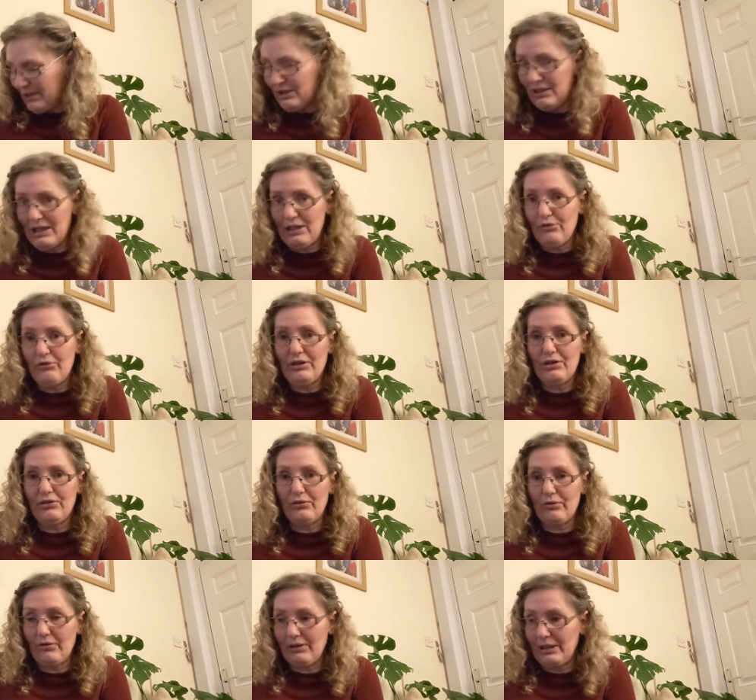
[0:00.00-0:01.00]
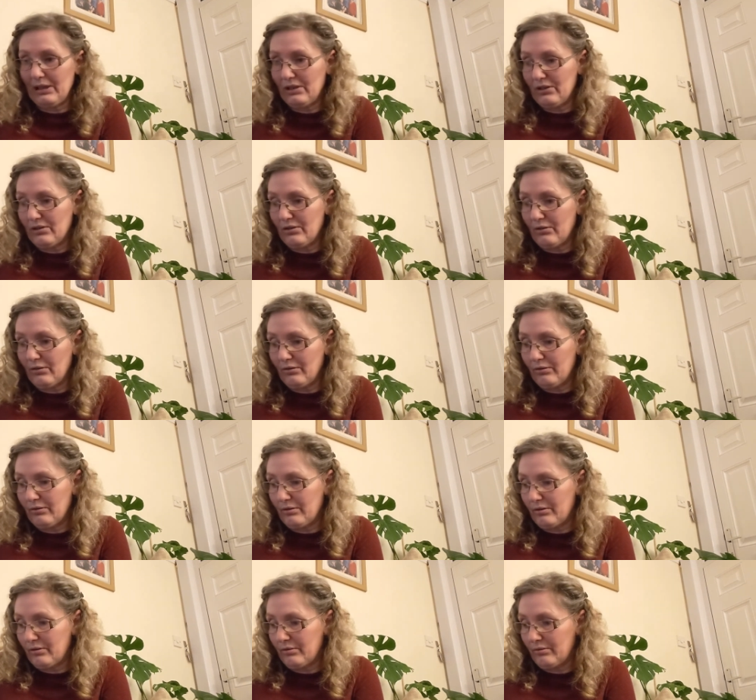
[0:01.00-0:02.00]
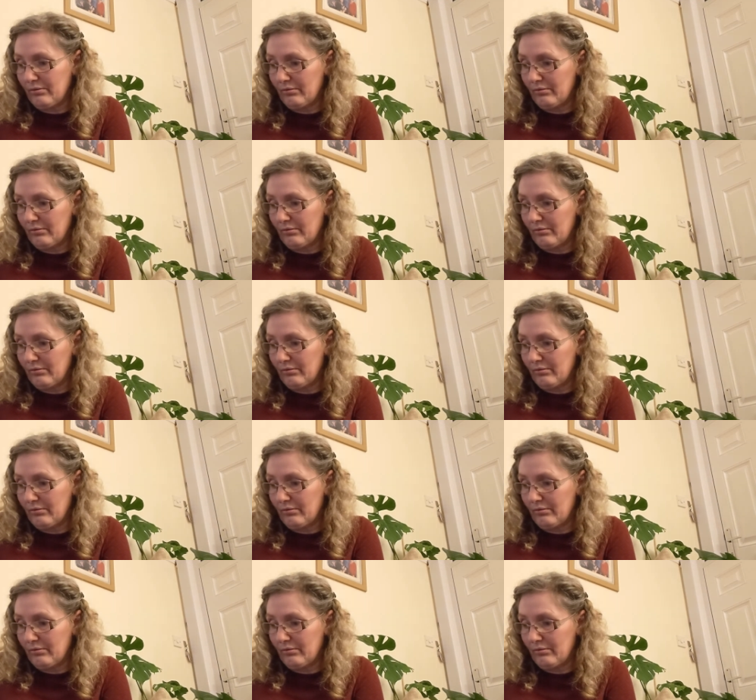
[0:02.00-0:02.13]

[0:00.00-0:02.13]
decrease done on these socks.